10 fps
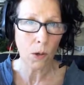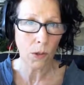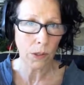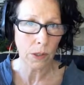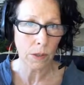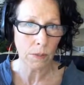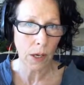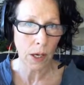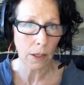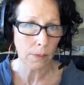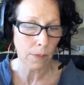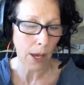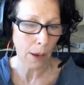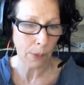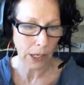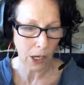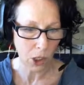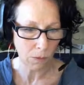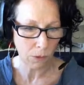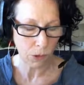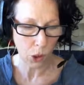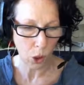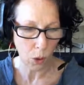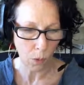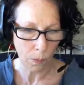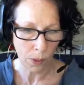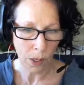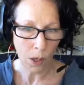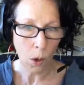or on a application for a job,